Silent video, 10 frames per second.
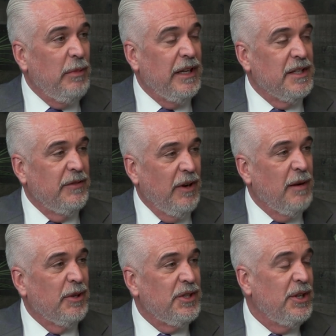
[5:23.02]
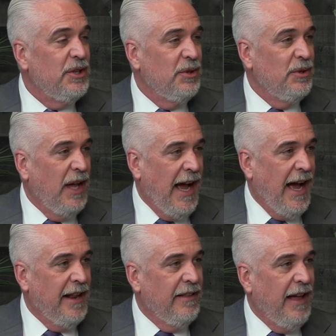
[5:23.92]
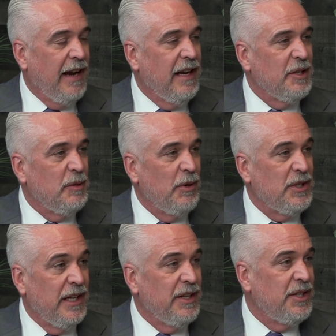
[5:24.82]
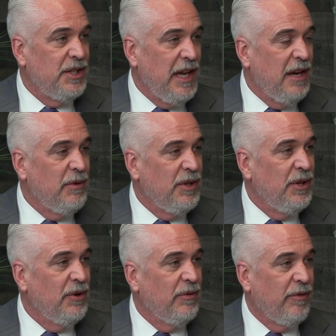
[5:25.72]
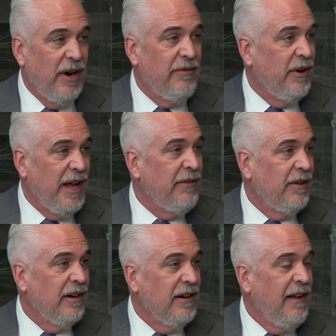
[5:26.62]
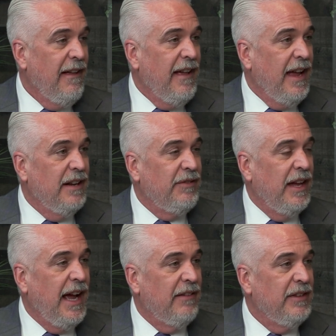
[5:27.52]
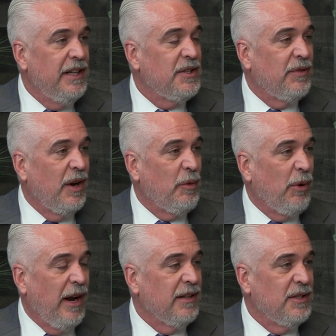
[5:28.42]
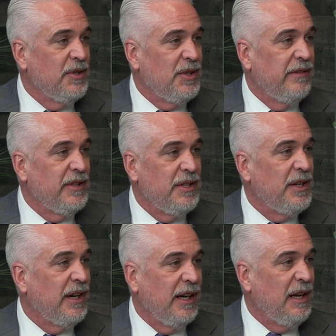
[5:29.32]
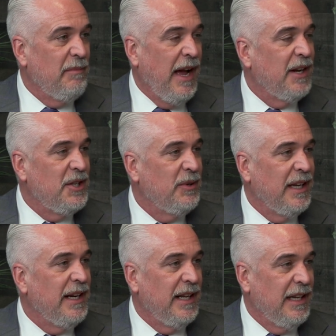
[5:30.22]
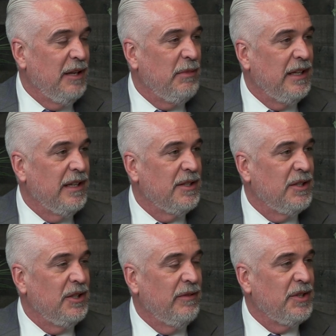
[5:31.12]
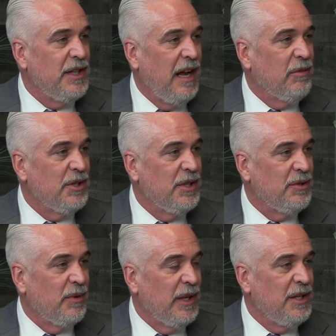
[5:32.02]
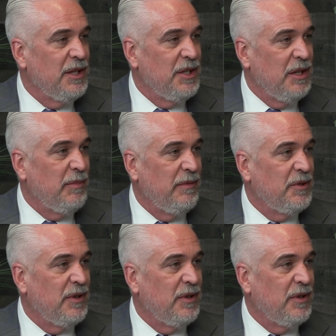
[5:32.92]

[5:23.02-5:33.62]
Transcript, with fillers: Because if you're able to do that, that customer is going to stay with you forever and ever. And if they have needs for other products and services, they're going to come back to you again and again because you've established this relationship of